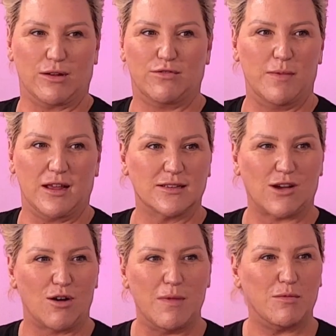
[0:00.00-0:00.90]
blowing for yeah, me
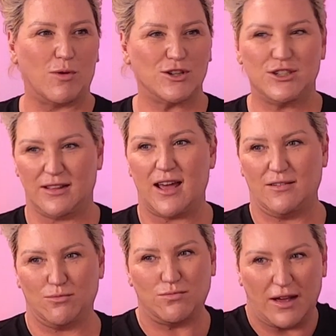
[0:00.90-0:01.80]
because yeah, I yeah. remember watching
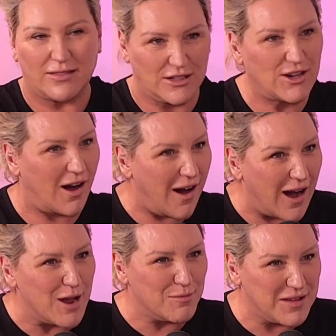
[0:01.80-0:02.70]
that in the nineties.
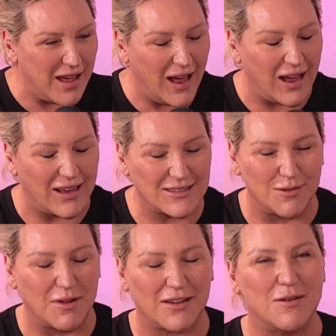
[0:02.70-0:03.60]
Yeah, yeah, yeah,
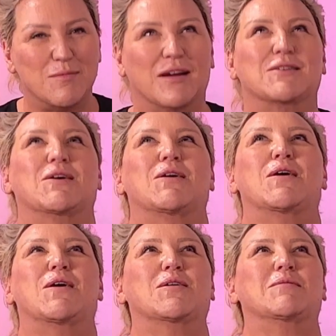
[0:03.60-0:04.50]
So I'm like, "Oh my
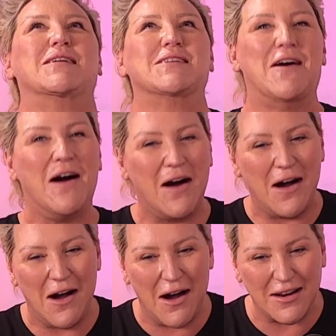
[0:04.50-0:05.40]
god, oh mm. oh my
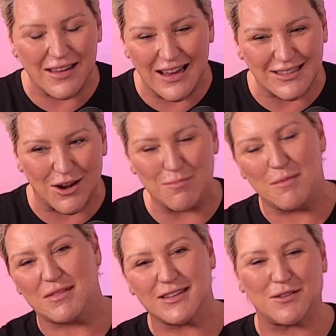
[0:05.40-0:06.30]
god, yes, I
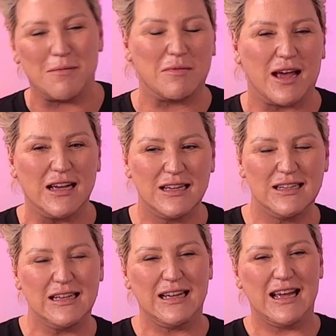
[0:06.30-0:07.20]
remember this, I remember that,"
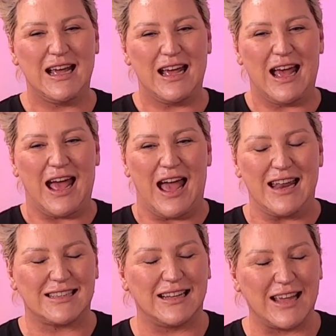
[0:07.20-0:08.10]

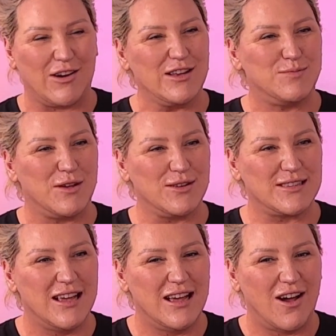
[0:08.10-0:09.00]
and it's hilarious
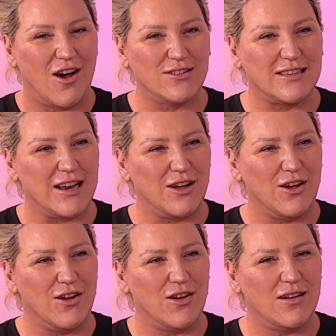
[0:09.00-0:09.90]
because I'll say to
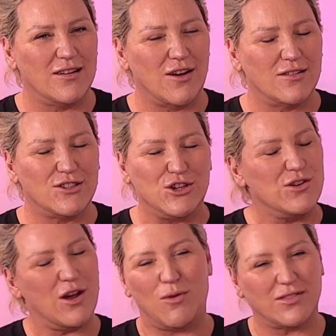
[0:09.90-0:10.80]
her do
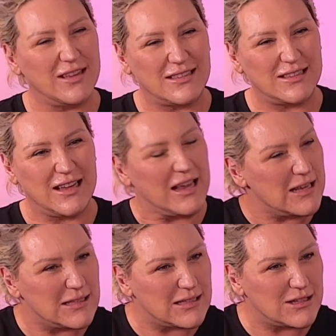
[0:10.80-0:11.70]
you know what this
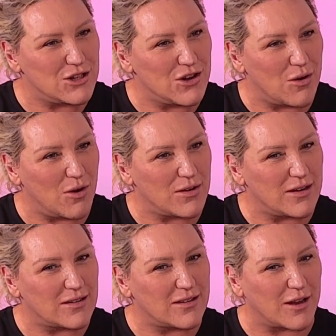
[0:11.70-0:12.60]
is? Do you know
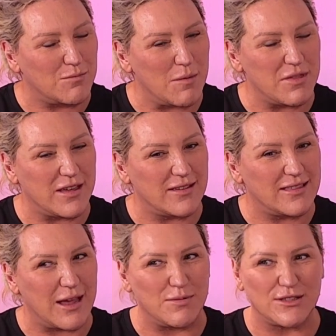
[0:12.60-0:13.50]
what? Like, remember the
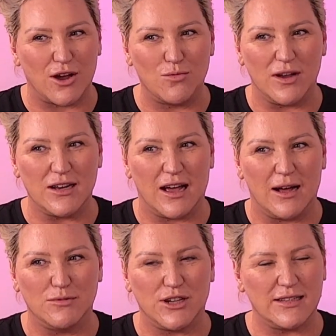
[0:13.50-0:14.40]
the episode where
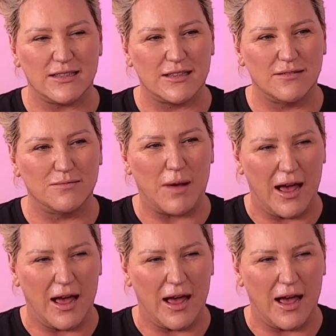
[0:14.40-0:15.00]
um, Jesus and